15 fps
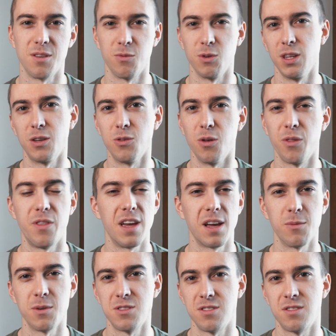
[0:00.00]
a really cool
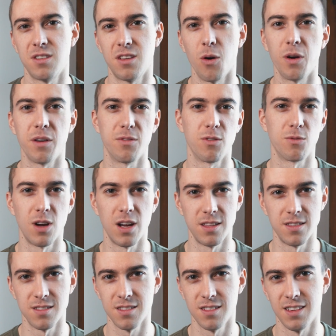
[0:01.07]
thing, was just going for
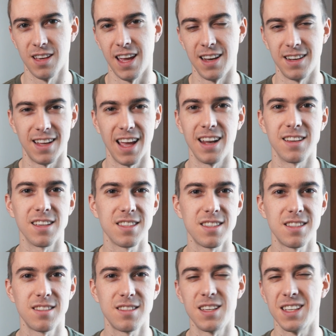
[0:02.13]
runs and getting to
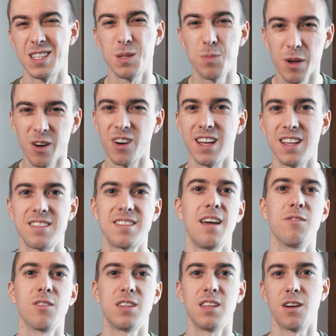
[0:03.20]
experience
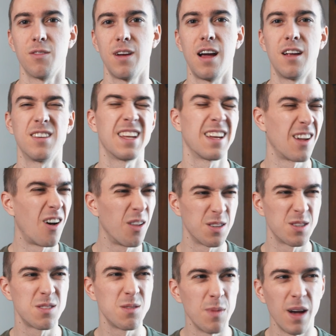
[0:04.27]
everything around, all the
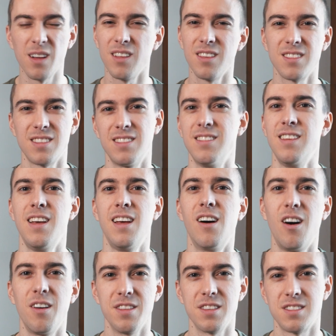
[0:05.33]
smells and
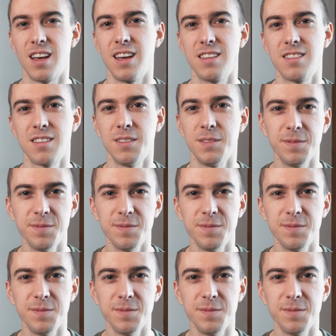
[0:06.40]
all the sights.